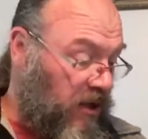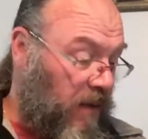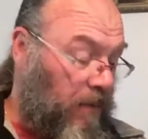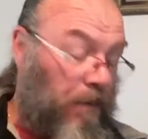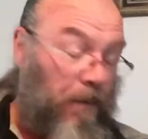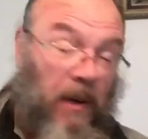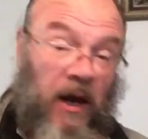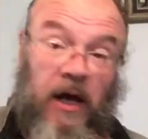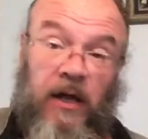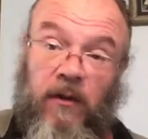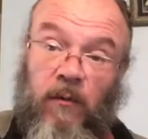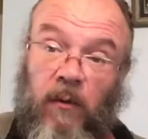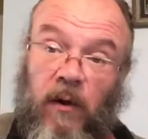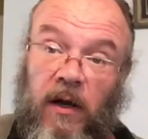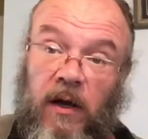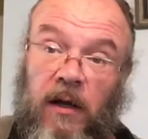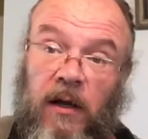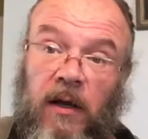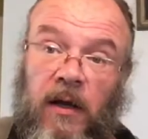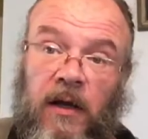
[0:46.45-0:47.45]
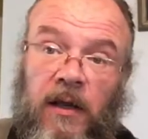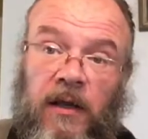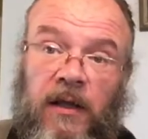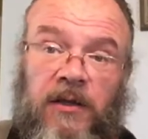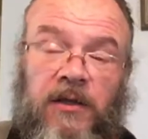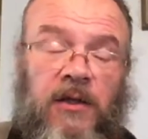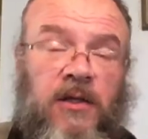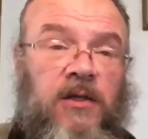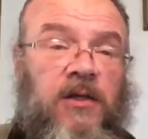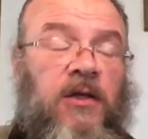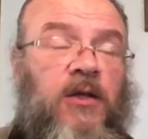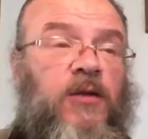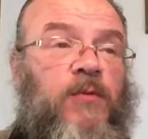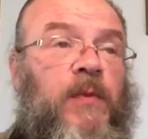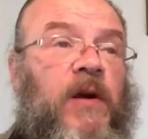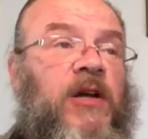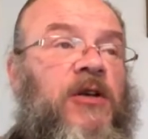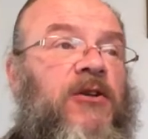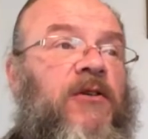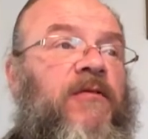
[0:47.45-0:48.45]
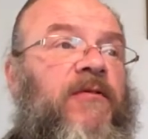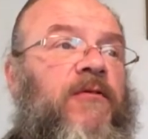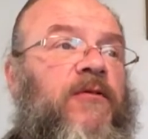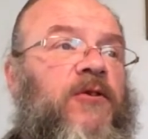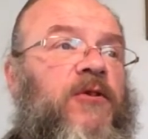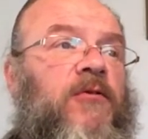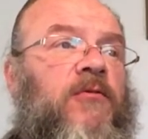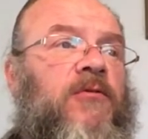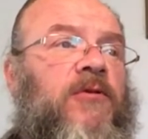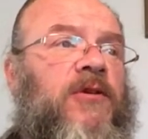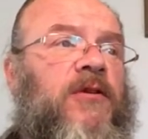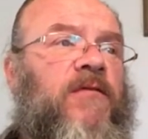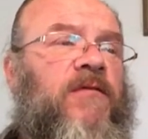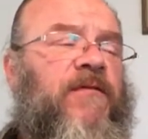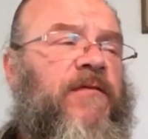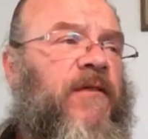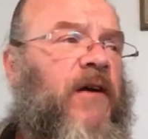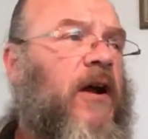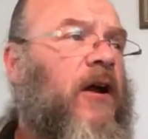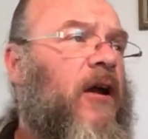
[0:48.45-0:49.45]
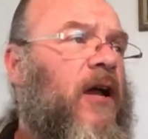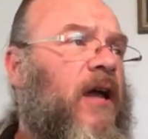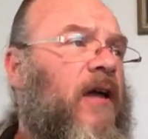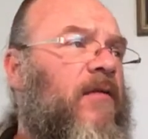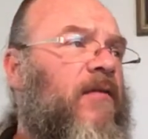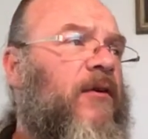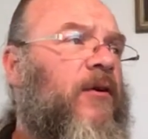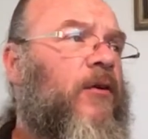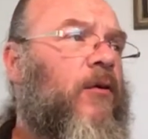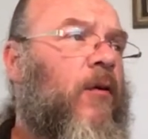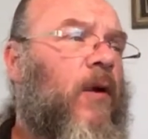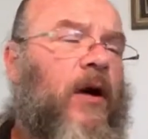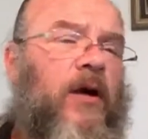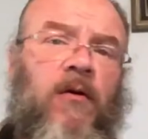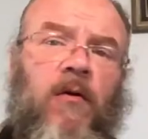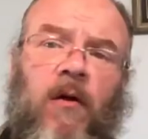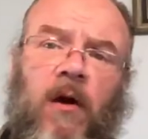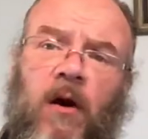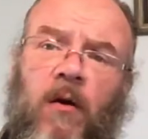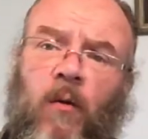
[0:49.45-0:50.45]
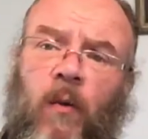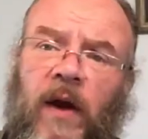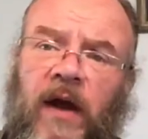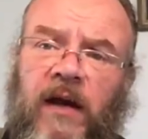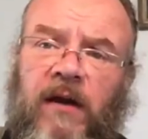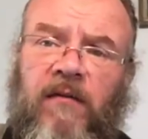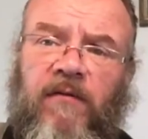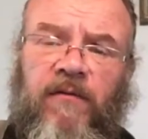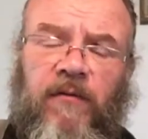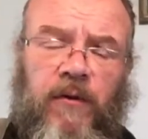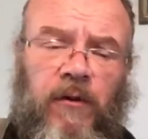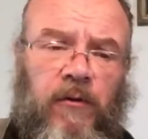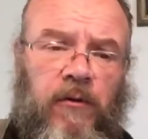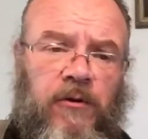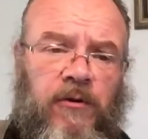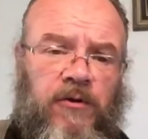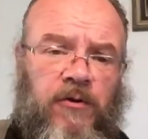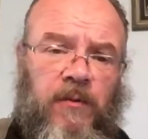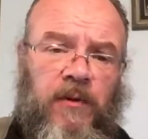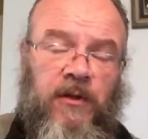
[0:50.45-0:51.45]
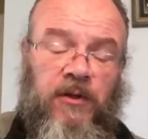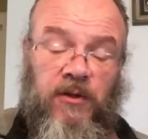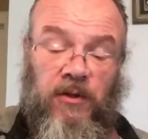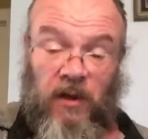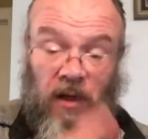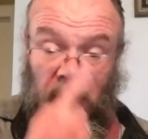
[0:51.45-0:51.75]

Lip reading: By the way, this is especially for students at Fairhaven who I know are waiting for their instruments.